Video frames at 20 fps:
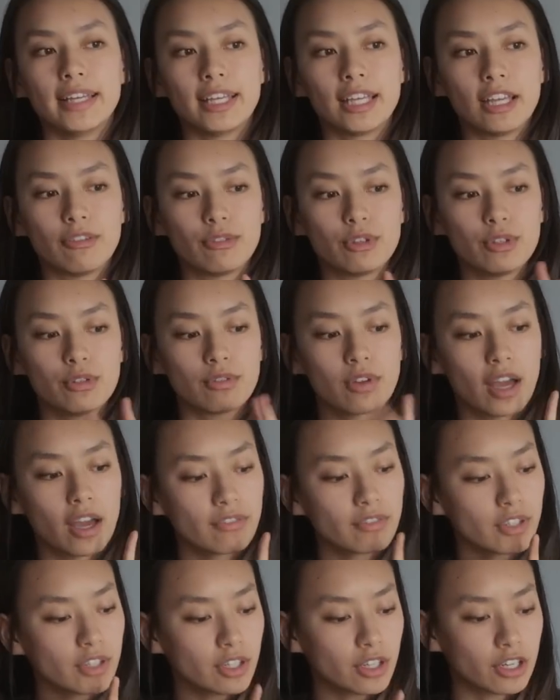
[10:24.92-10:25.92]
if you've
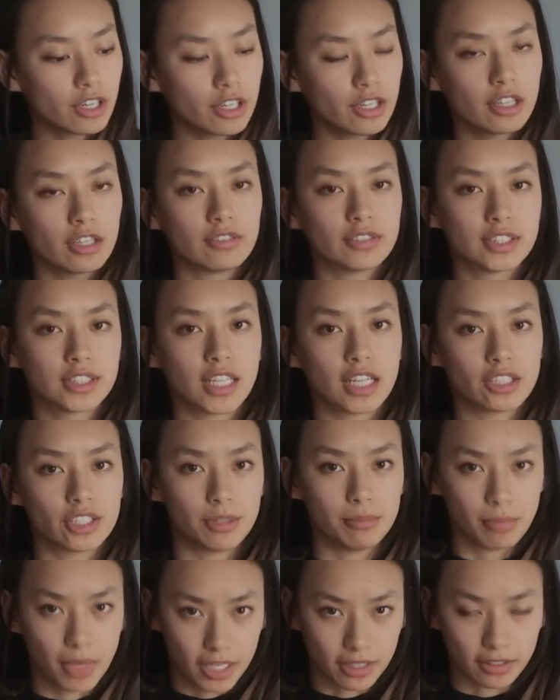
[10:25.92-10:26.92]
ever heard of
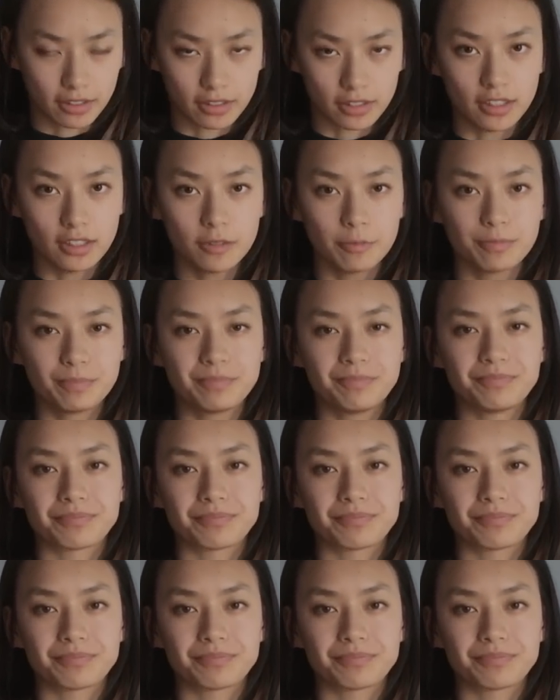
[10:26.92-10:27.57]
Sketchy Medical,